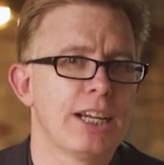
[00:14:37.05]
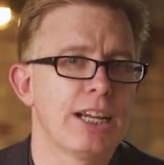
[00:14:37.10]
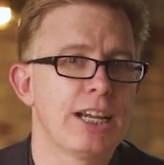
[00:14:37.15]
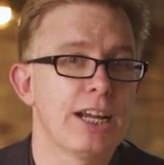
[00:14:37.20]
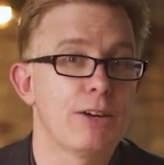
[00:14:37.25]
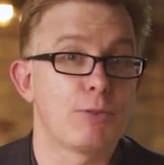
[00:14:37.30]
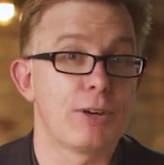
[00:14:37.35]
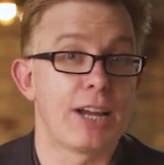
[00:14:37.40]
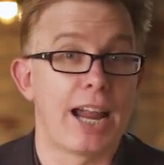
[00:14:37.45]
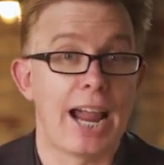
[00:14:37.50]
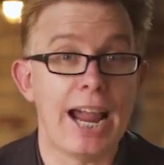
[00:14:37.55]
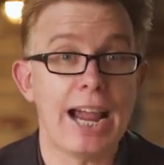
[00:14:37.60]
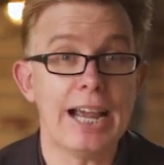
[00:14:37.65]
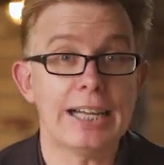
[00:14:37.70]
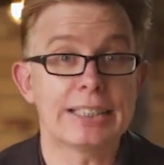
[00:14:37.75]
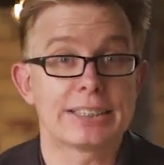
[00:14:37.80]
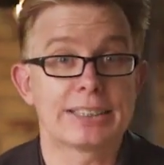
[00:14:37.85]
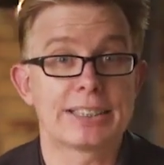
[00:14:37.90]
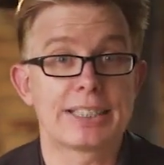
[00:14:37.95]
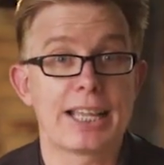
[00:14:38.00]
If we
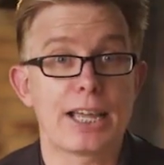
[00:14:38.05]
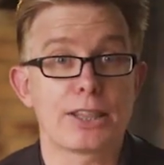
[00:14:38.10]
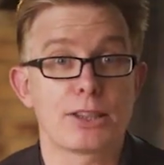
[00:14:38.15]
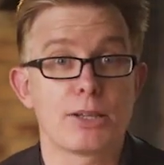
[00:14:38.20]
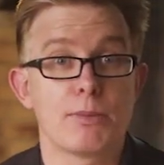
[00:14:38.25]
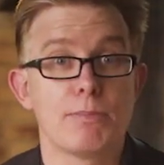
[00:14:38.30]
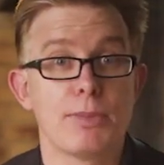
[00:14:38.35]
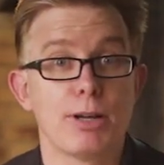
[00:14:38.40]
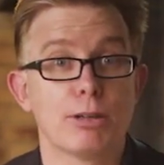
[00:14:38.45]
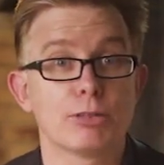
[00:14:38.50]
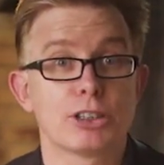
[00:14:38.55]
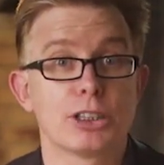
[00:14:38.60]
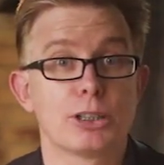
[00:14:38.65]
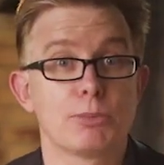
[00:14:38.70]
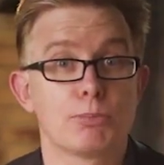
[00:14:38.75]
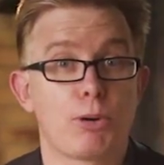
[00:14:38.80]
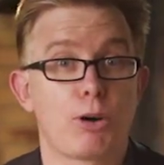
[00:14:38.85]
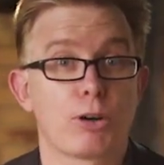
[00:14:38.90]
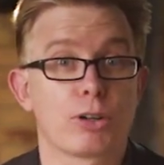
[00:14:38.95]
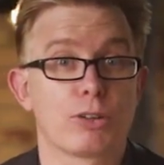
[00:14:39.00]
add to that the
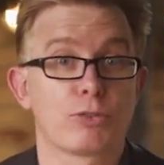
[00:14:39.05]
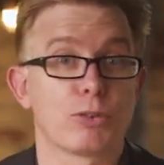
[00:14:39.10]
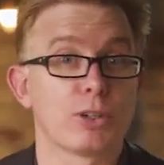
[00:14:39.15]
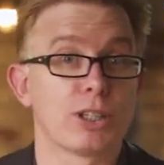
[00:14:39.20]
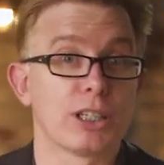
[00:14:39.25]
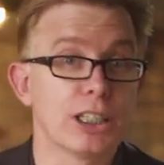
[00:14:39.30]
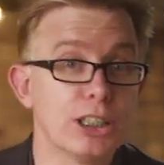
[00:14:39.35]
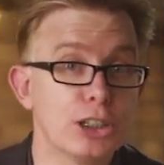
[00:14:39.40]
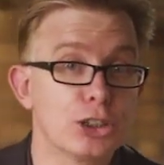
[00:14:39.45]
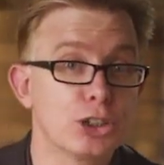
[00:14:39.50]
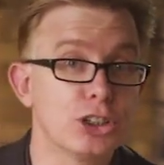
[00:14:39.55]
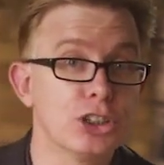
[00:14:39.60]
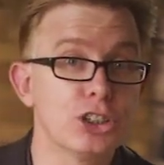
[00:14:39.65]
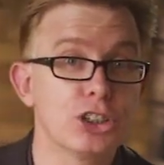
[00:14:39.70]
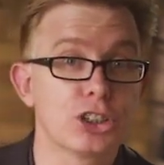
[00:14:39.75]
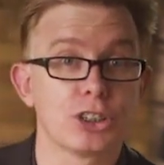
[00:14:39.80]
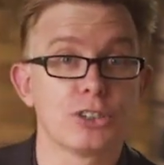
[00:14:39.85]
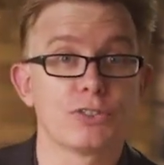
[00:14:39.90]
melting pot of religions